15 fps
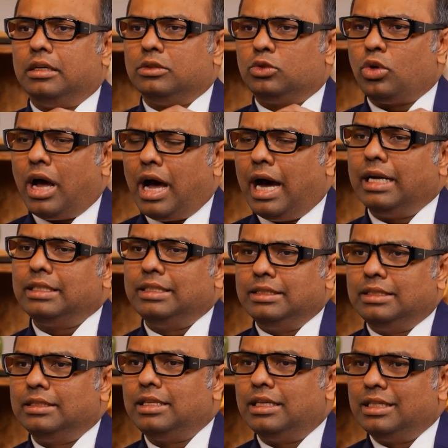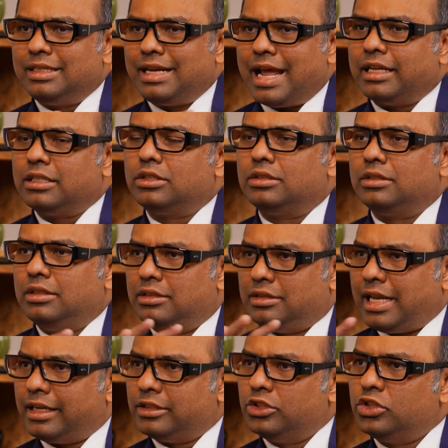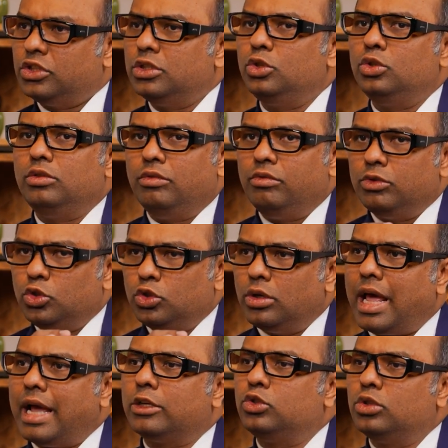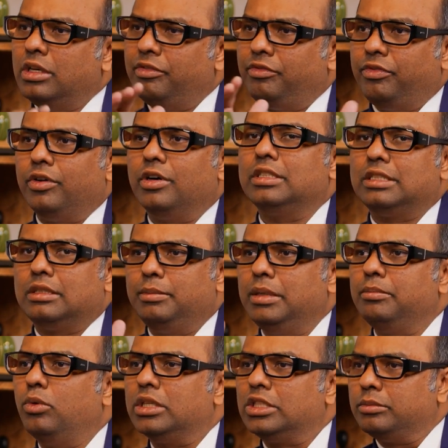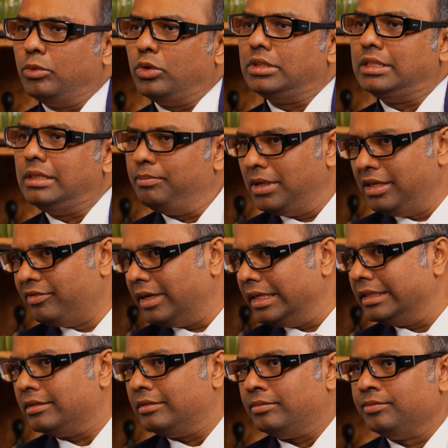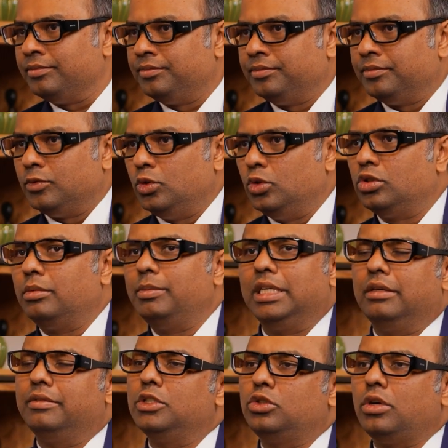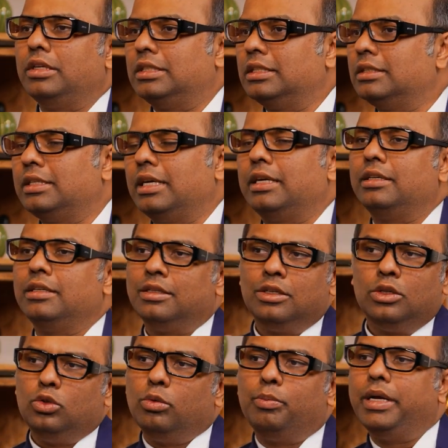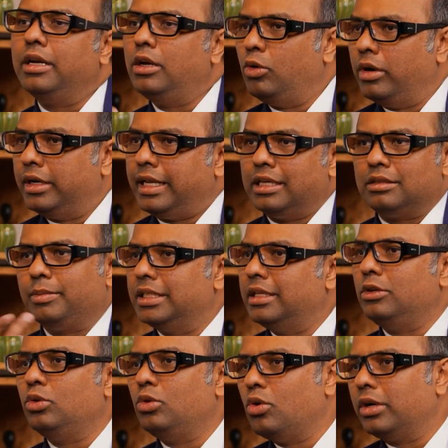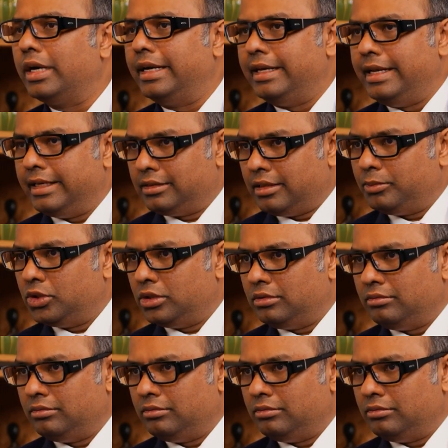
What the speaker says: So our sense is that the taxation should actually first be much more simplified. You should be given choices that you pay a lower tax, but then you don't get any exemption,